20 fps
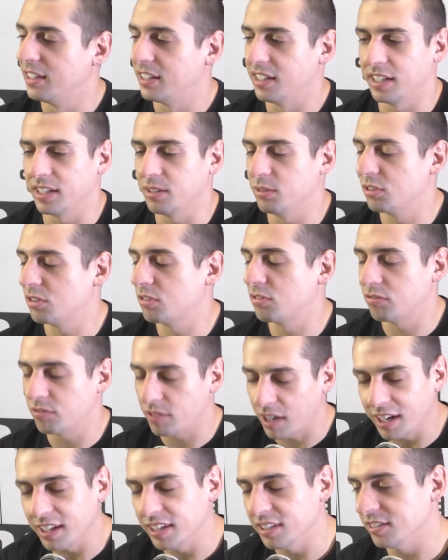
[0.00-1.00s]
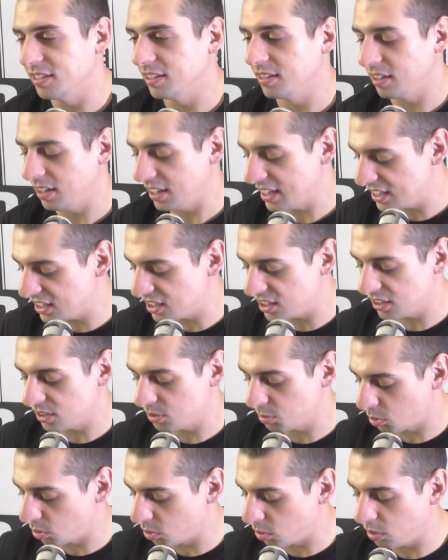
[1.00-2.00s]
Like, it was crazy.
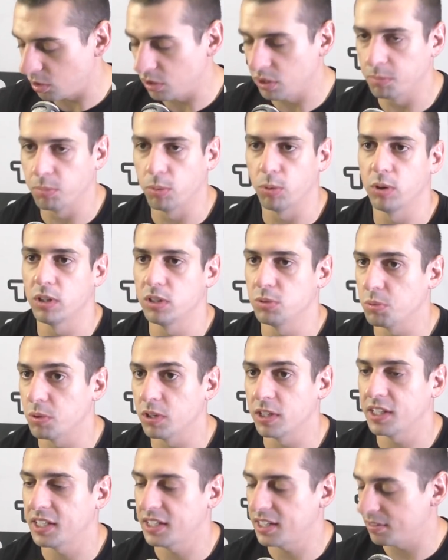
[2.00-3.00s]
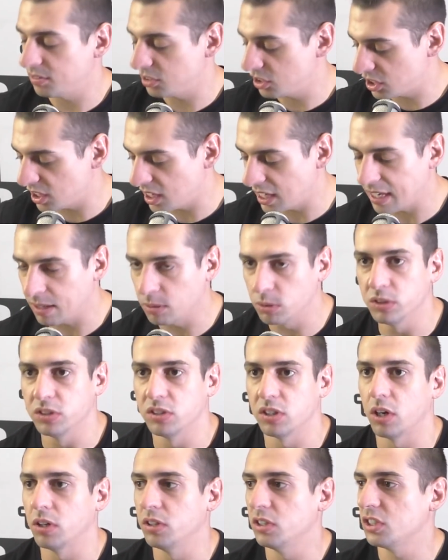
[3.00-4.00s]
Leeches were all on the boys. We weren't allowed to have showers.
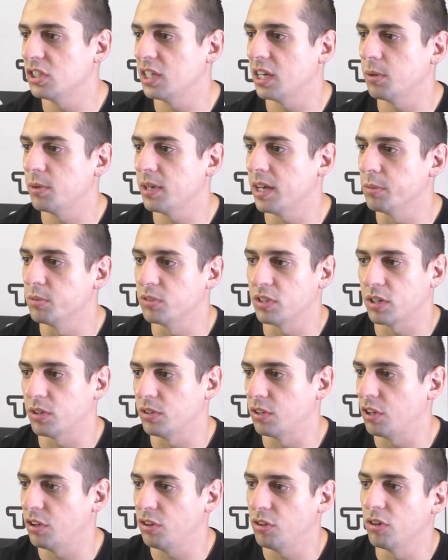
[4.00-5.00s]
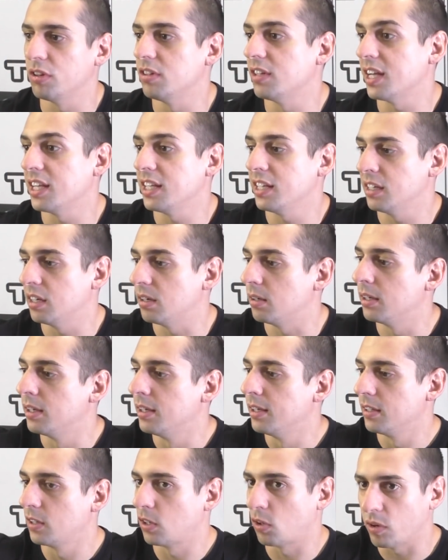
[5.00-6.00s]
The only shower we had was like on the 3rd day in a
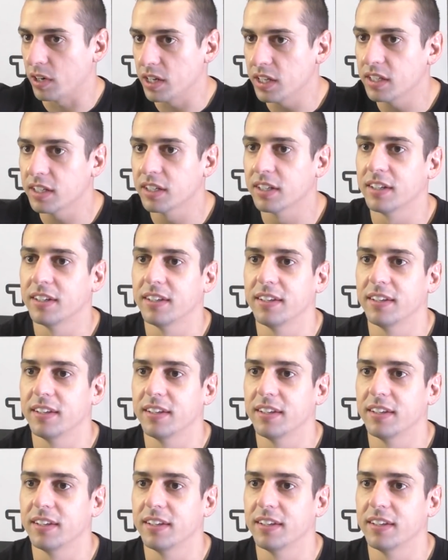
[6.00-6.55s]
creek.